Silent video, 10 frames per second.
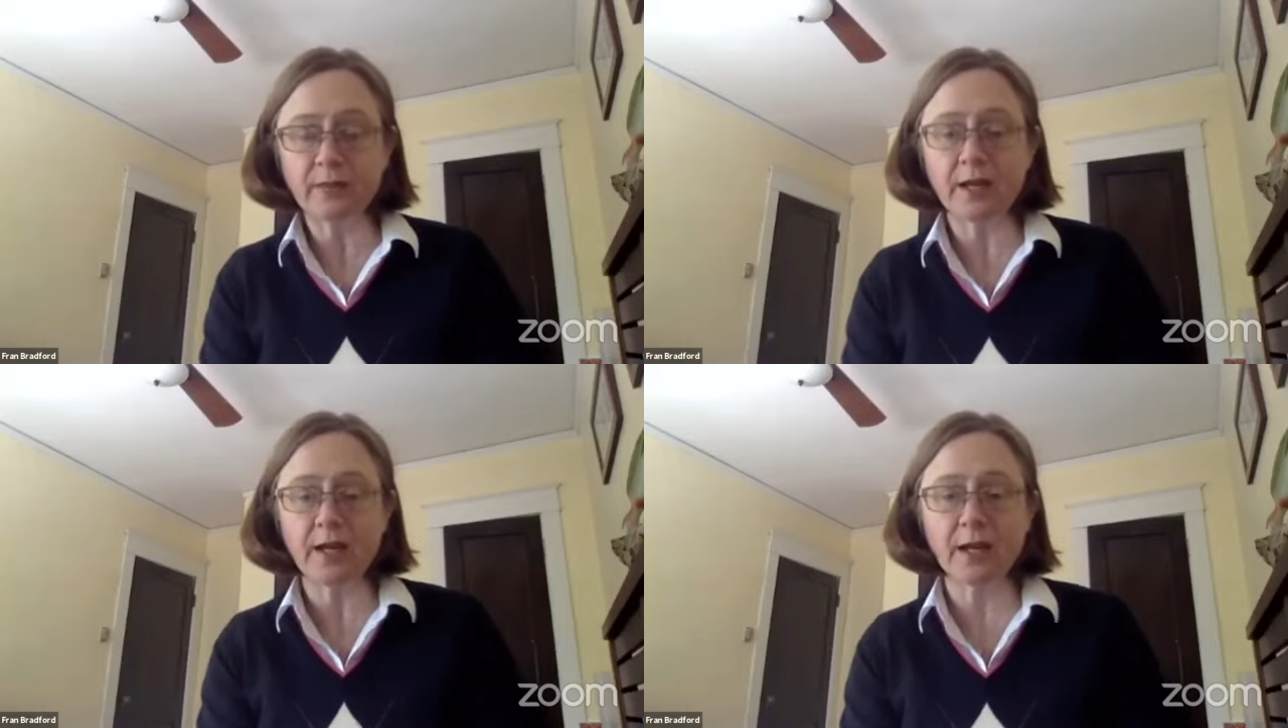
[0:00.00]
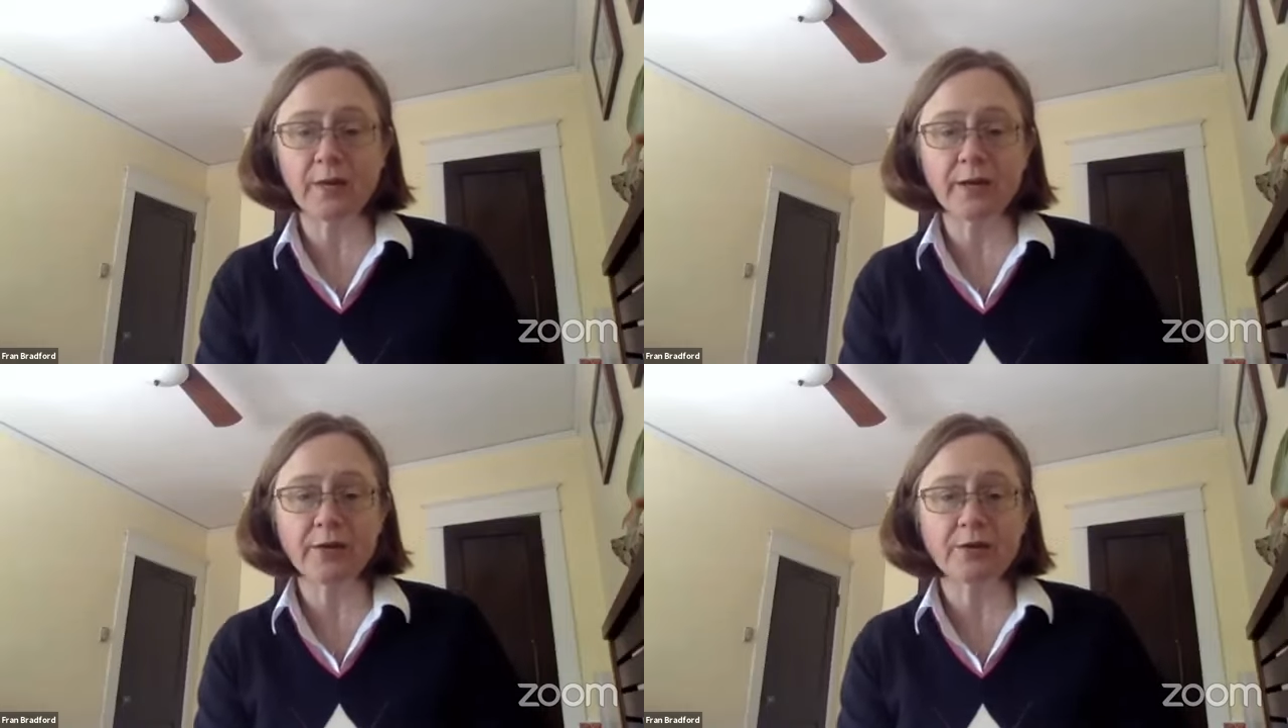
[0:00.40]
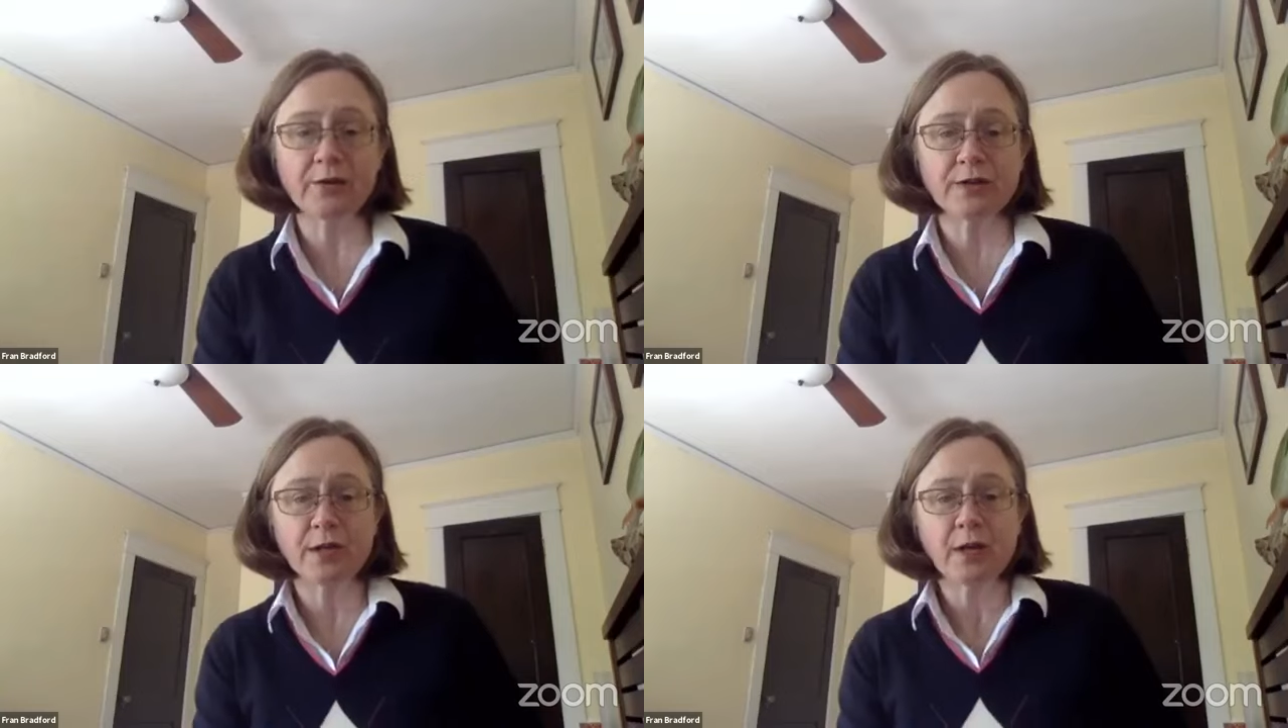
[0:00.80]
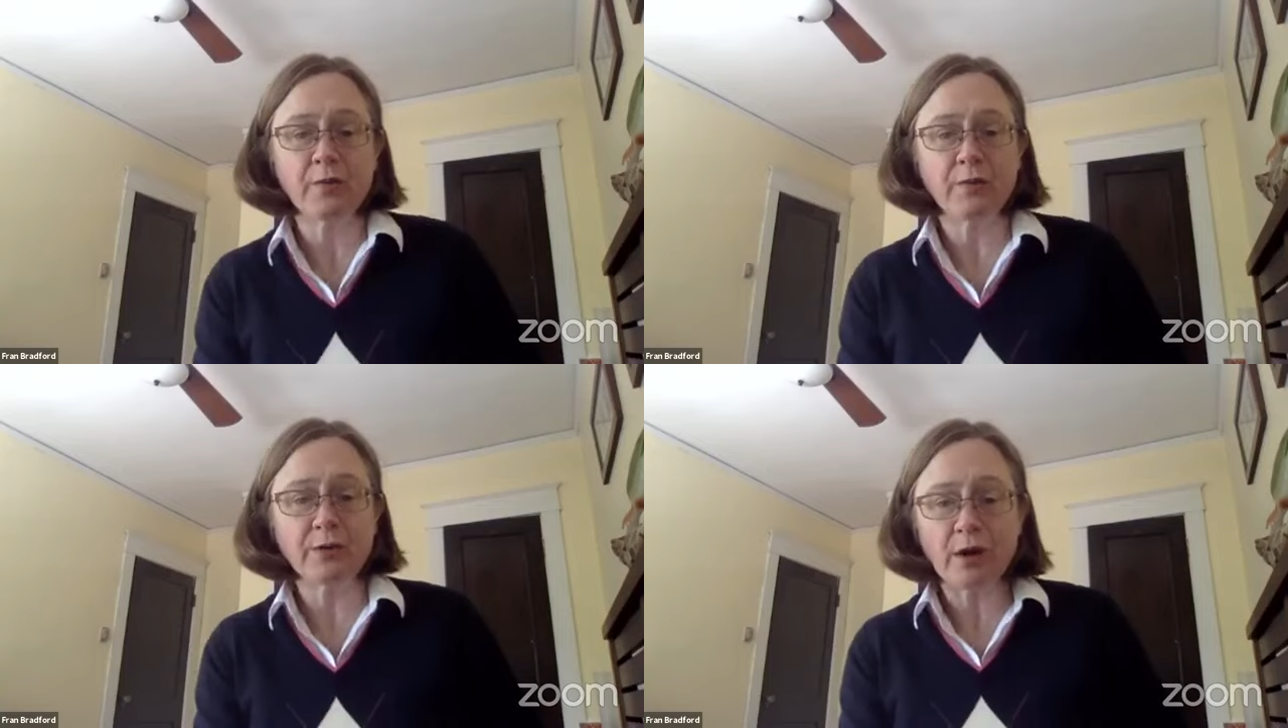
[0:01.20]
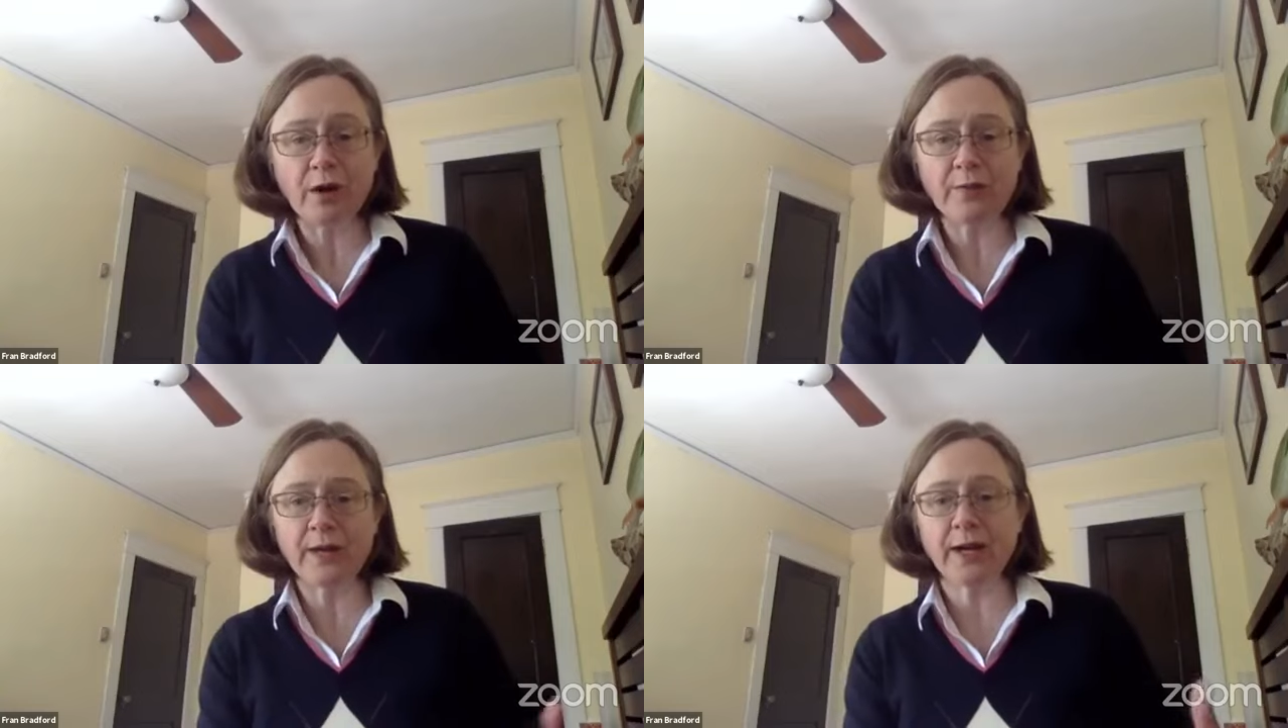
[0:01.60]
And of course, when we talk
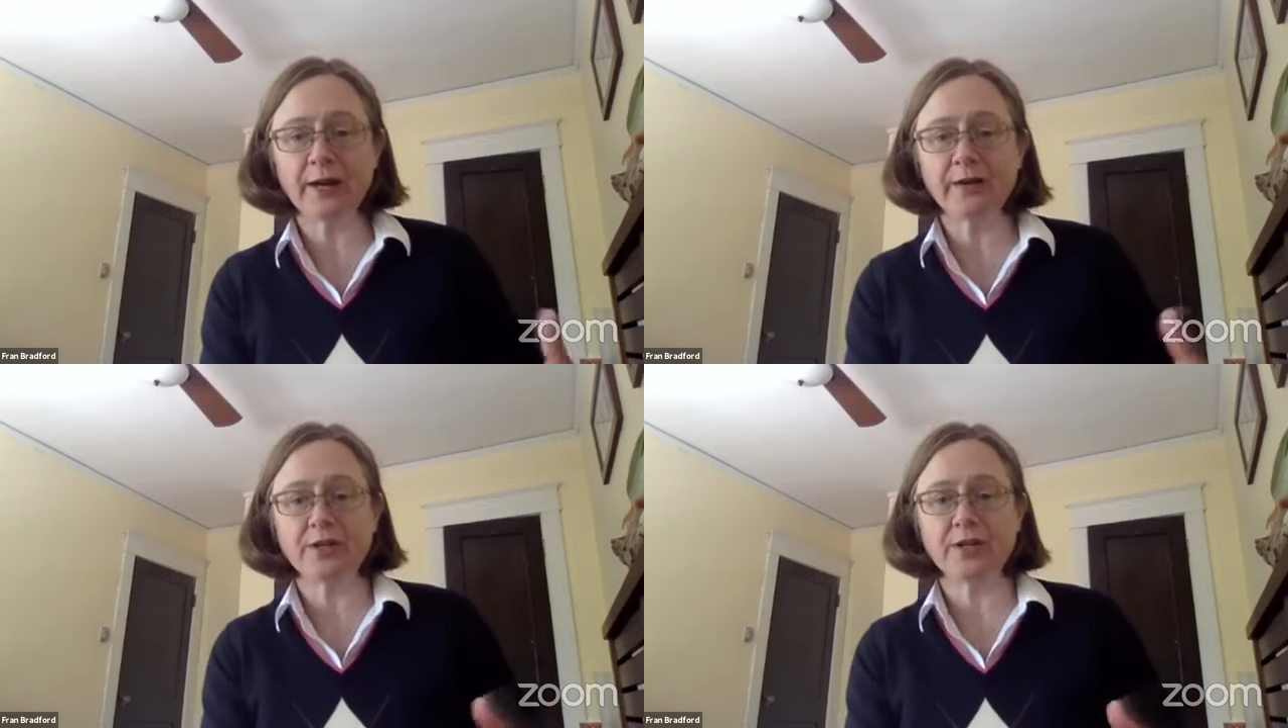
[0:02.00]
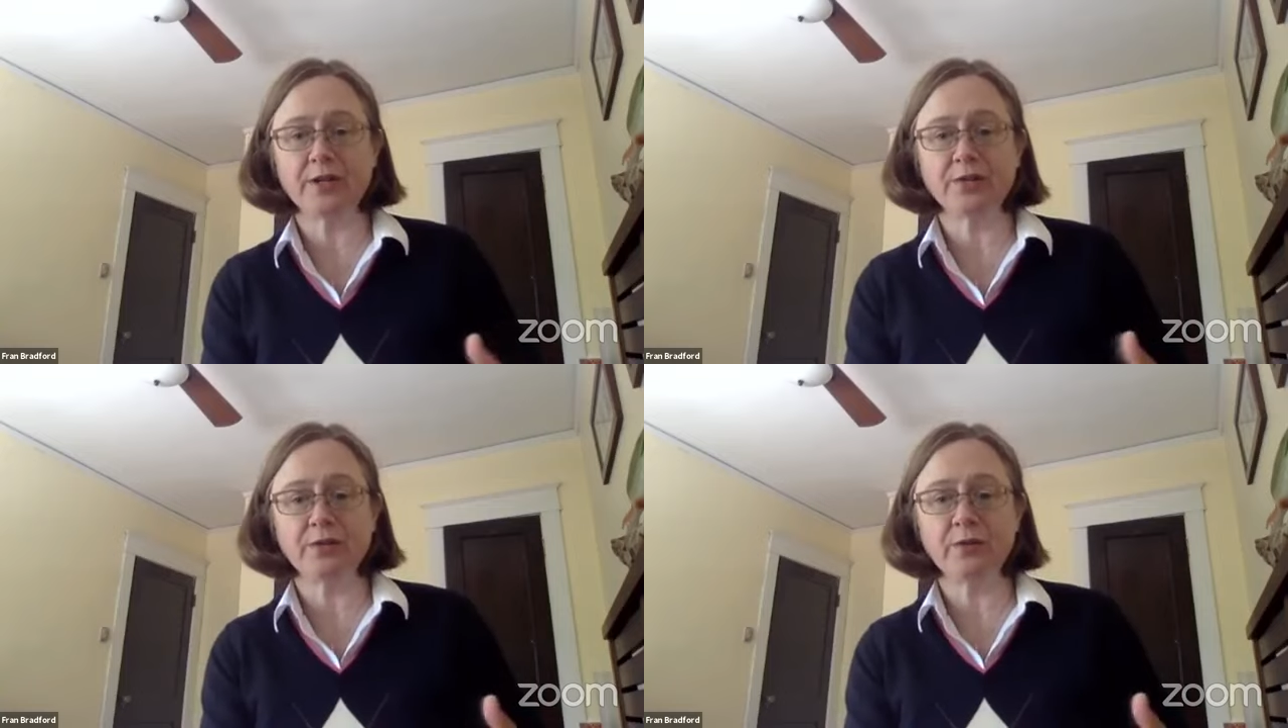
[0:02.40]
about higher education,